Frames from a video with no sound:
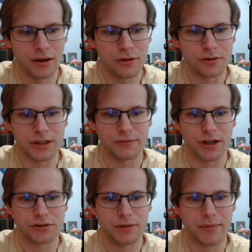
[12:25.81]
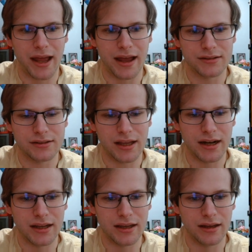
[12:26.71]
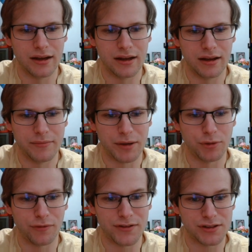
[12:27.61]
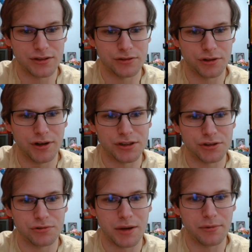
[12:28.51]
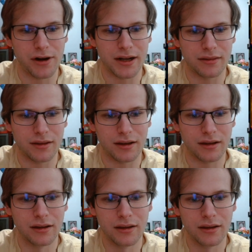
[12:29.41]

We'll see if Ashram has any Metamorphosis or Creature Swap or anything